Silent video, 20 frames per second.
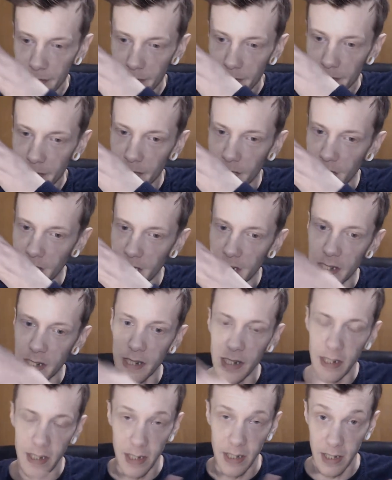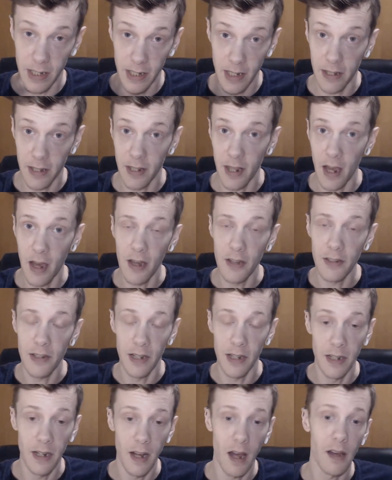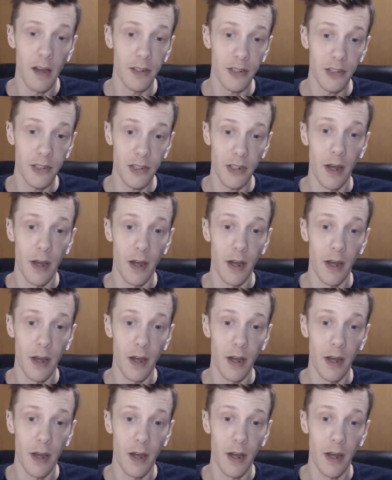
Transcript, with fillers: the, the, the third and last